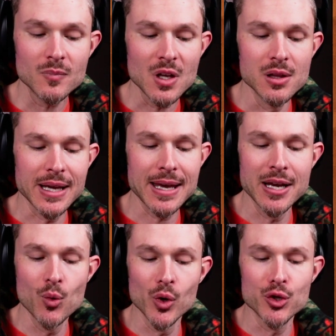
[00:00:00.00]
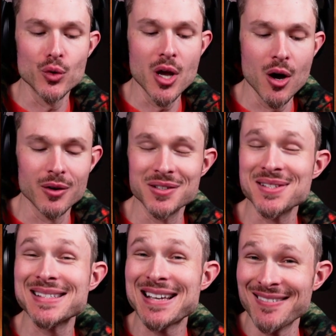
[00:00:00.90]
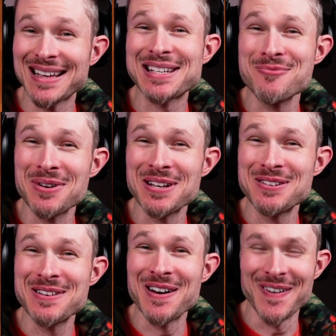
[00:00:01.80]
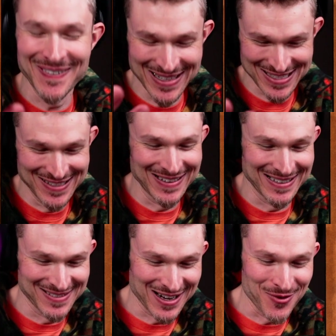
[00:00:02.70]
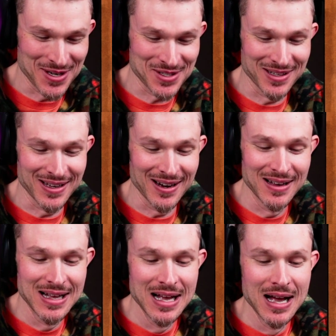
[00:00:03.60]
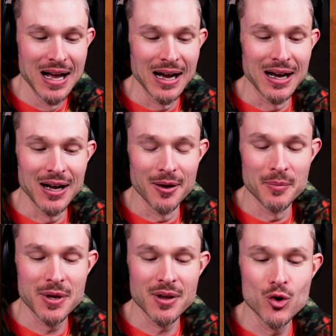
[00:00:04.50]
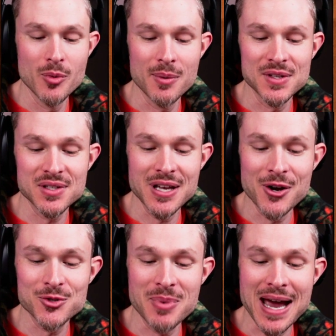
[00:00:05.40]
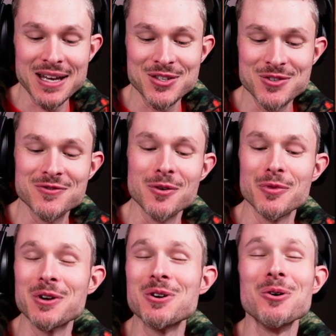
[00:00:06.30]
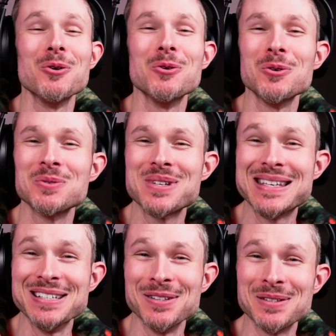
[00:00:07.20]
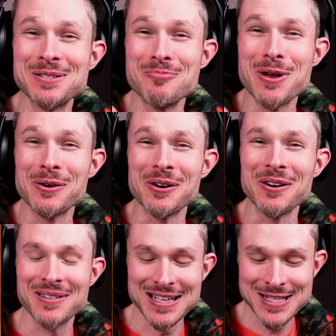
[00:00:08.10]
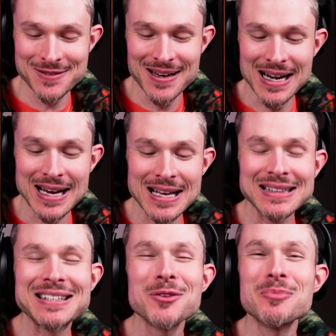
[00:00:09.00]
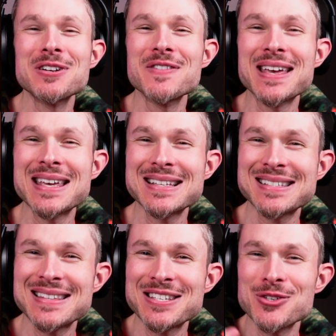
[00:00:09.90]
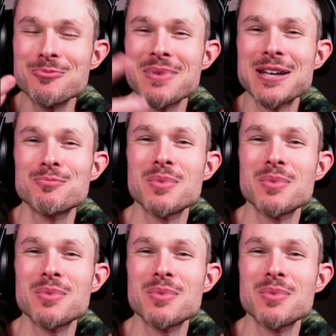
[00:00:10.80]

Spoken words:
like anyone you know, or does it sound like anybody you know? That question there. Who maybe stares back at you from the gold-gilded mirror. That's right. I got a little bit of a hint that you might